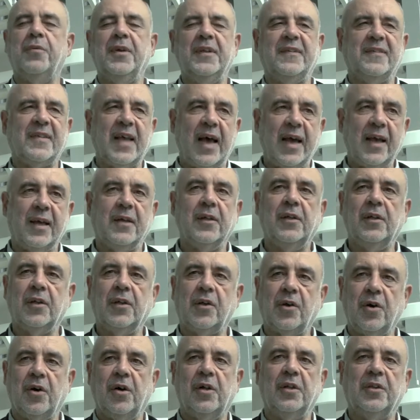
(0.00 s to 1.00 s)
recycled
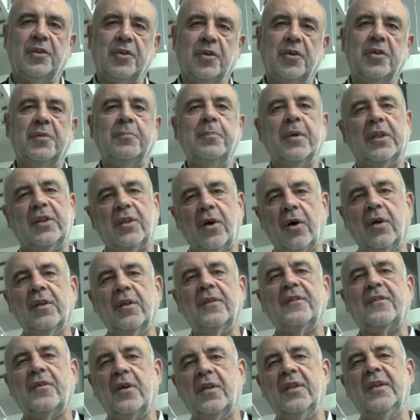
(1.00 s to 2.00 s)
culture, but
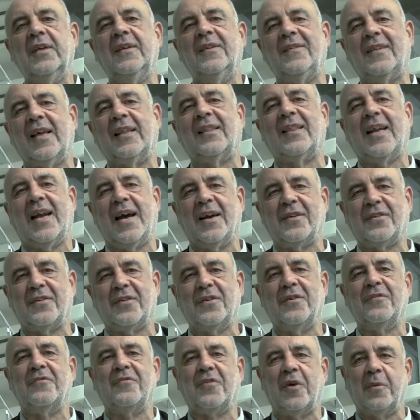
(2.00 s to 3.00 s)
also this
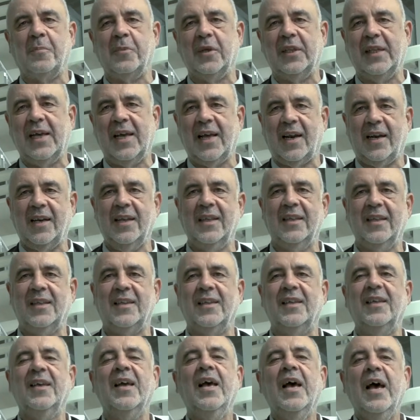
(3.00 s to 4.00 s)
attraction for
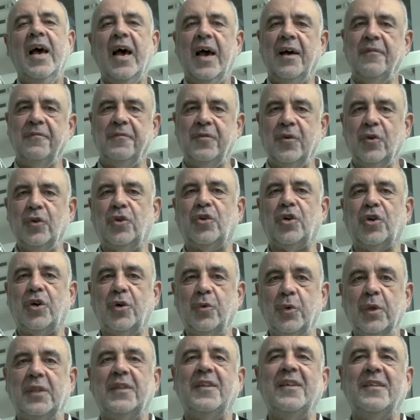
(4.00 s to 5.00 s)
modernity and future,
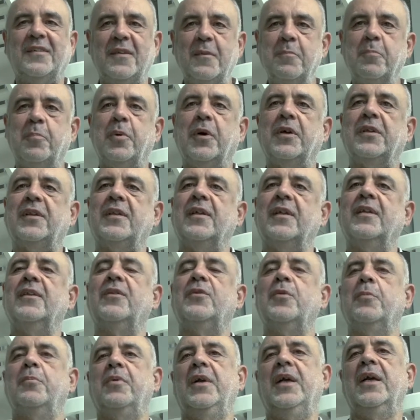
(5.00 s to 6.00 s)
which is important
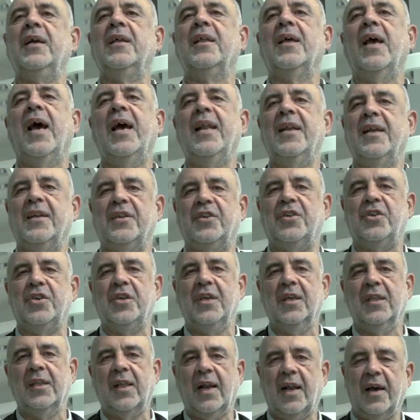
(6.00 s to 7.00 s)
to bring
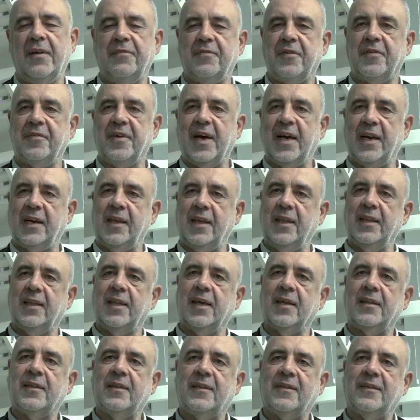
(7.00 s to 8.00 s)
energy in the life of
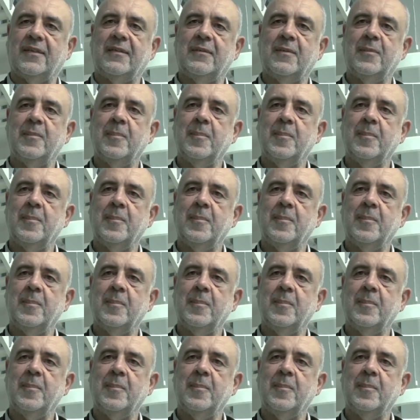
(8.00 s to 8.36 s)
architects.